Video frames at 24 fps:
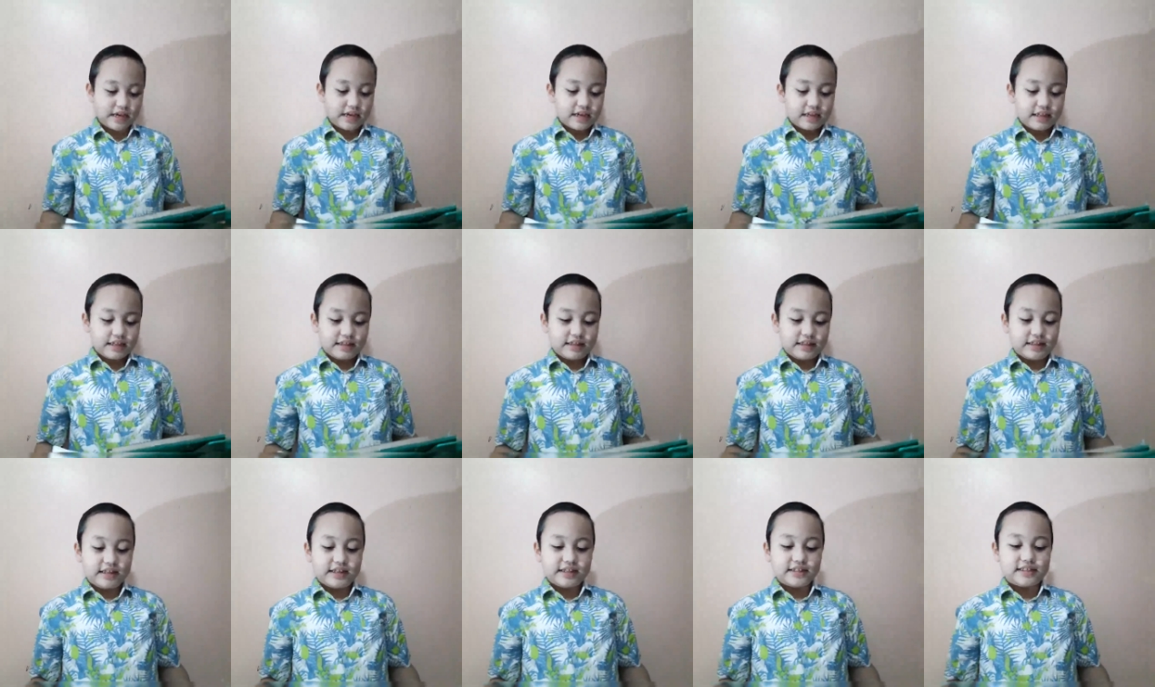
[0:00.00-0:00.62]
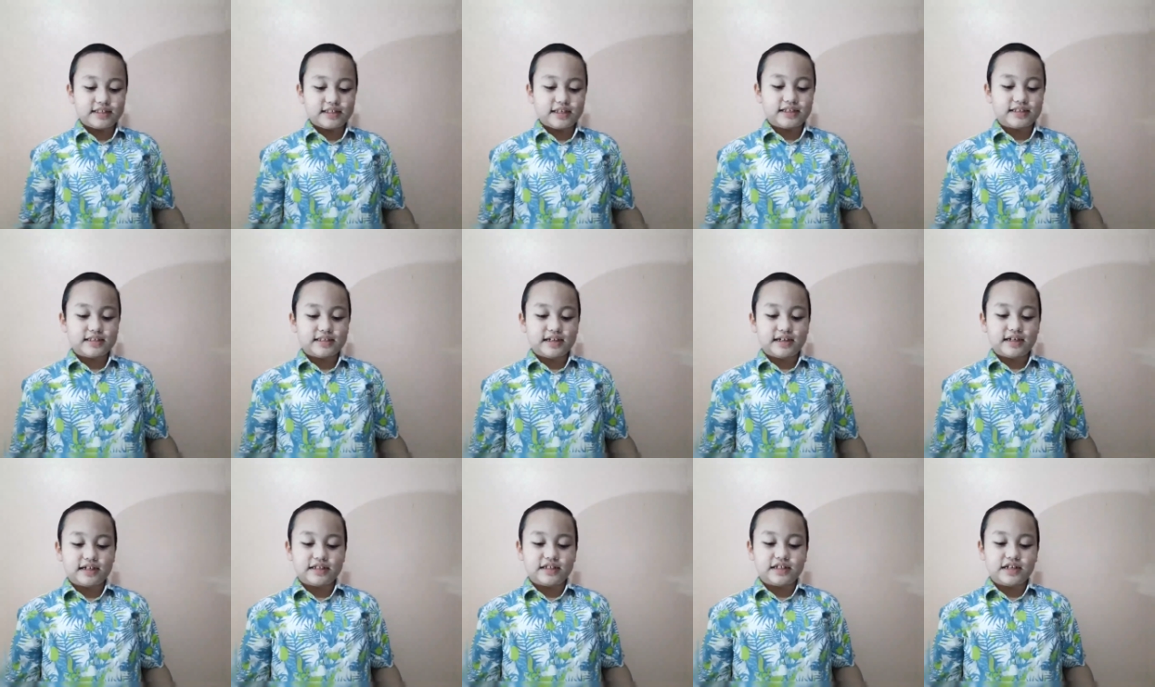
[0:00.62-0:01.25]
This is
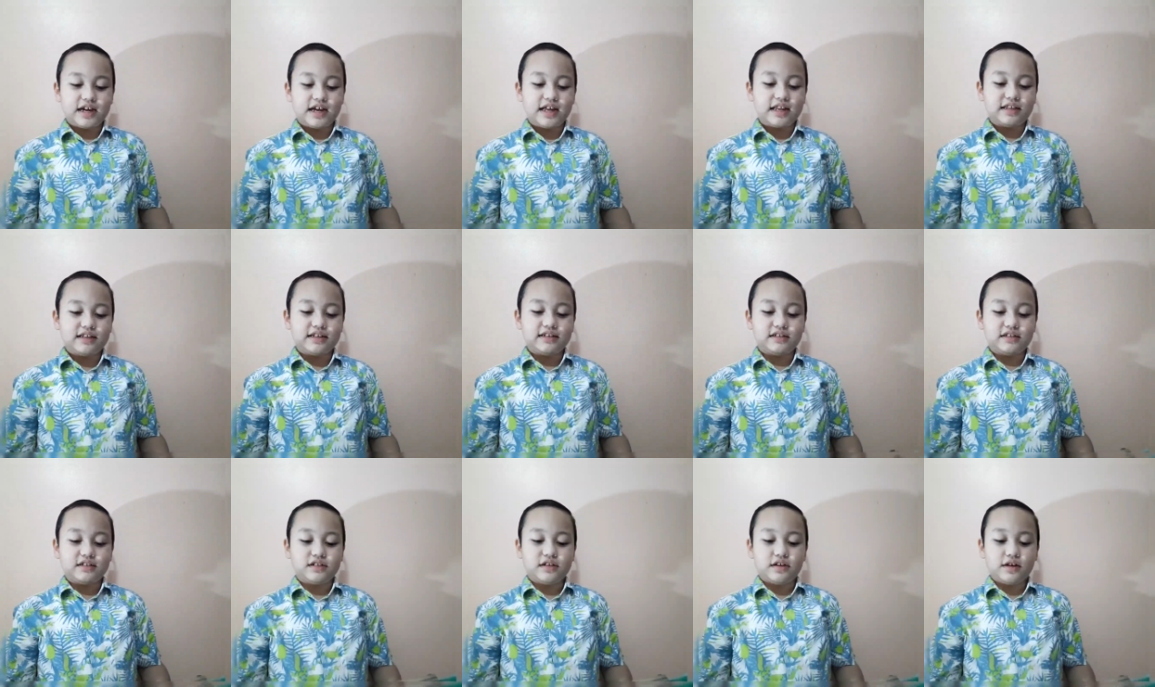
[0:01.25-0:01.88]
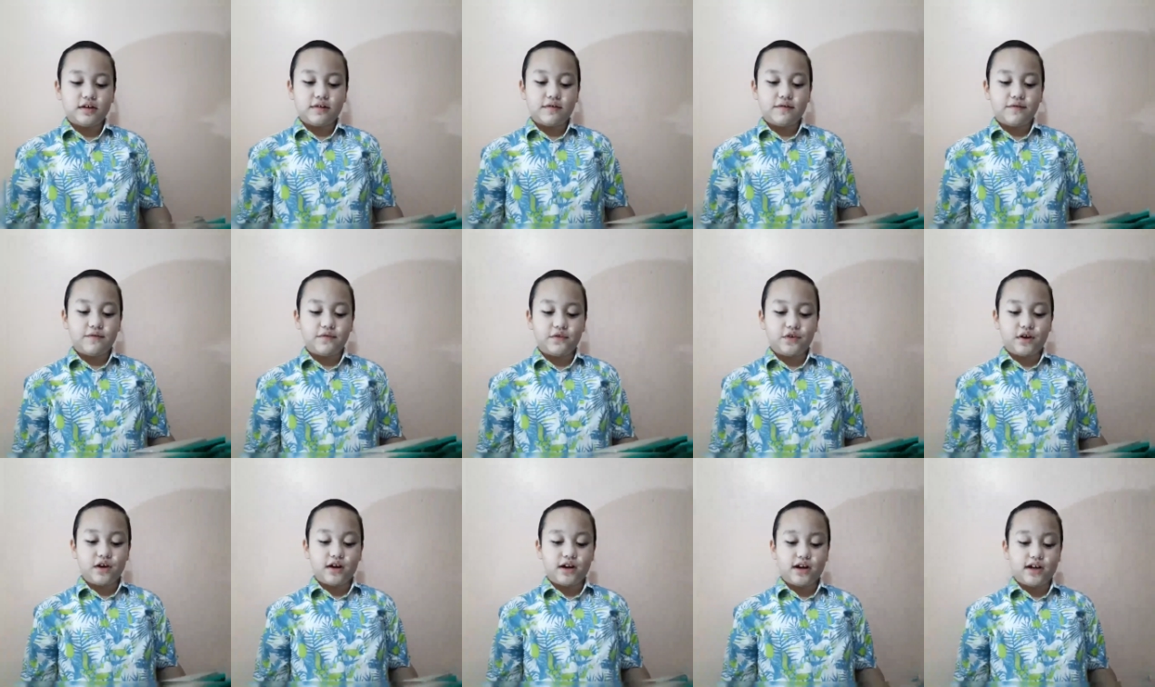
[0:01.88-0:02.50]
a challenge
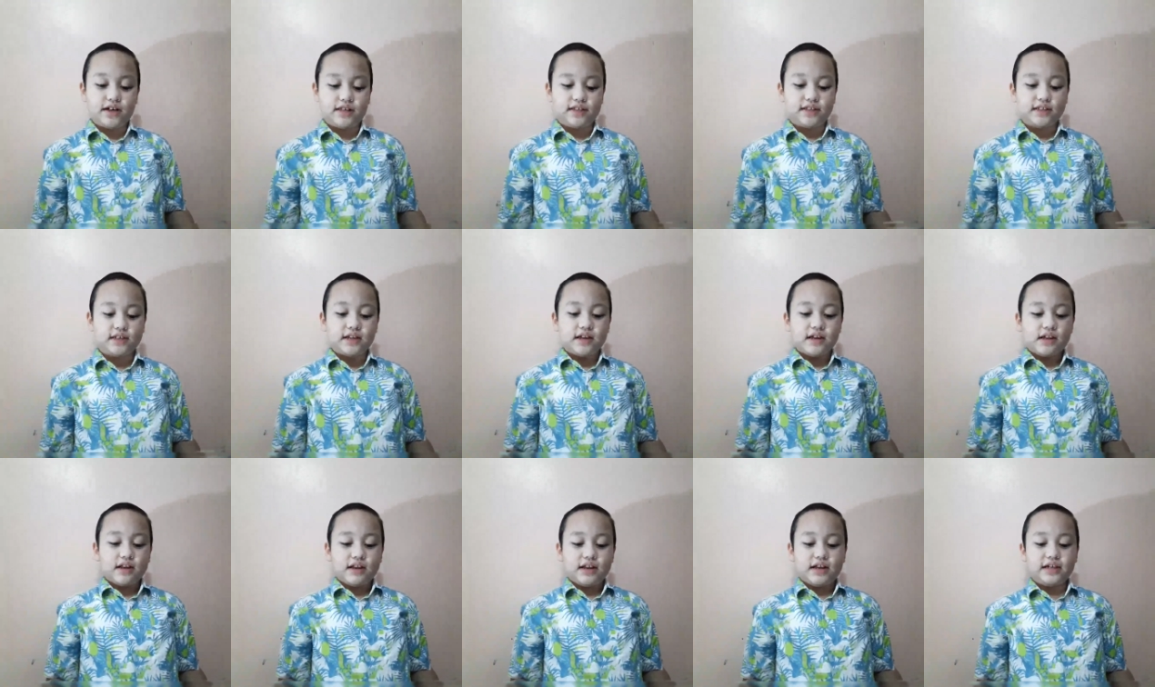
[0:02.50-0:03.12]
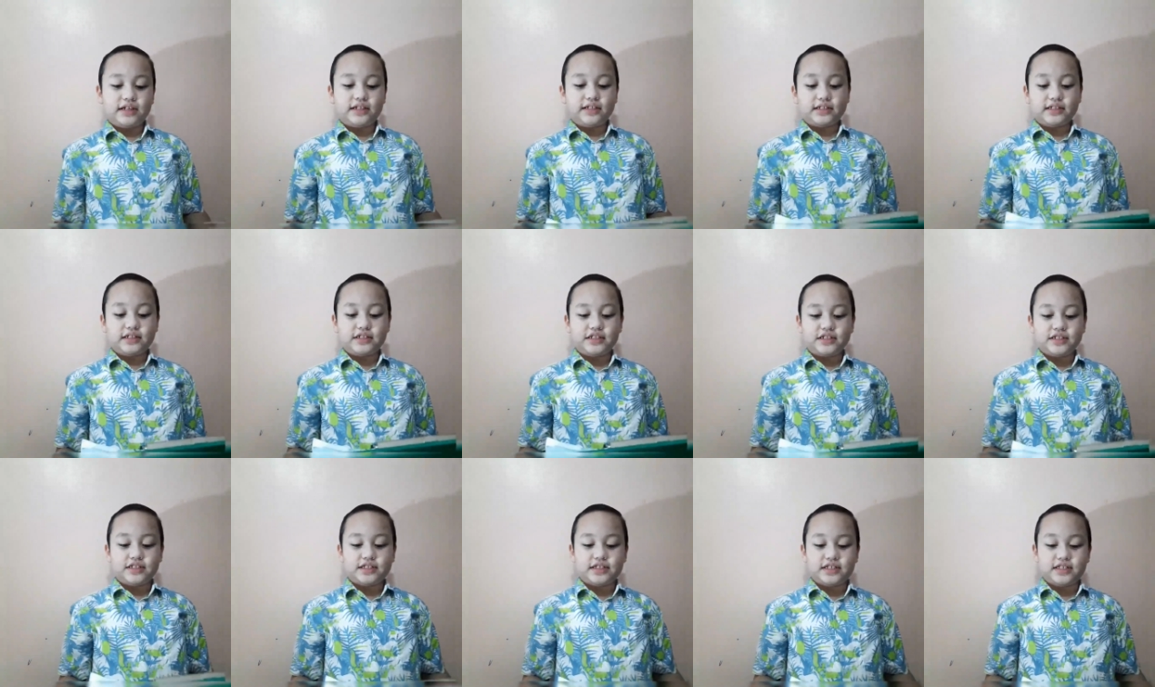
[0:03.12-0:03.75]
for us, like
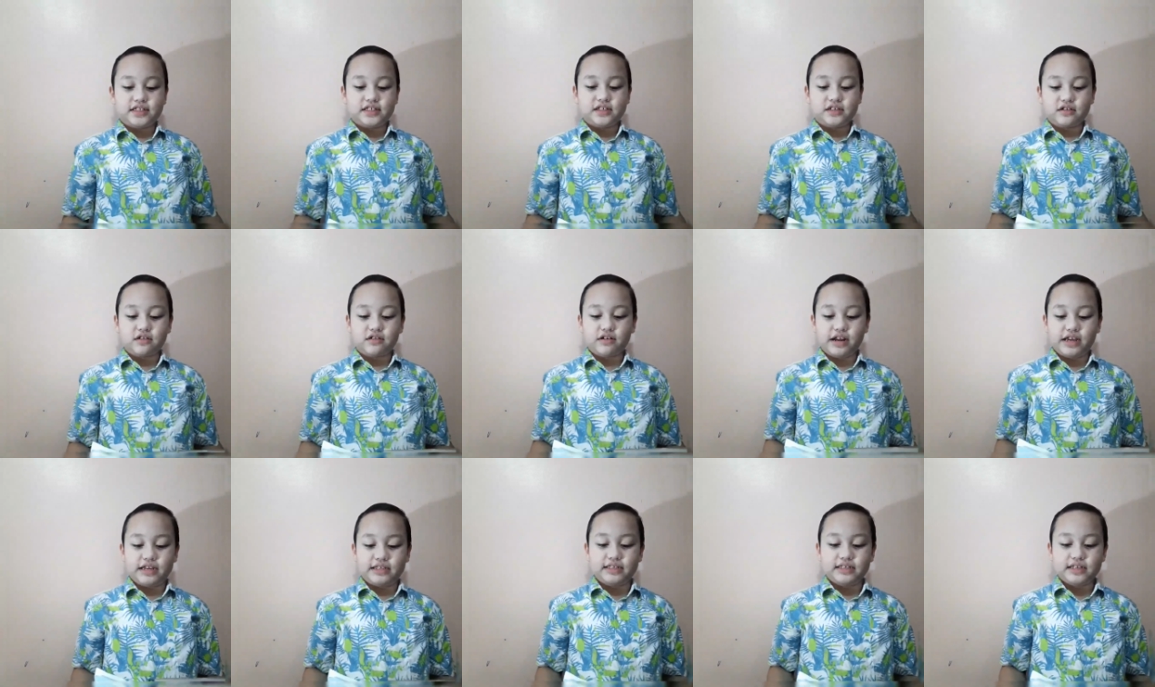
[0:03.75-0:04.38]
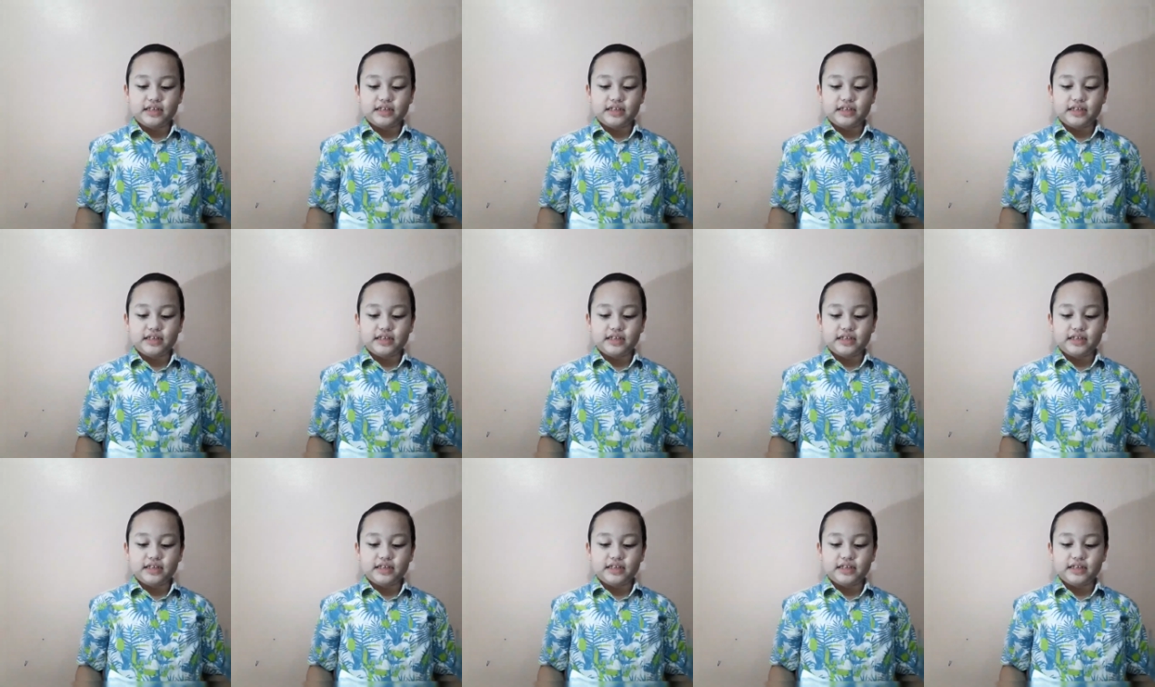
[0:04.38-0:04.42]
Jesus Christ.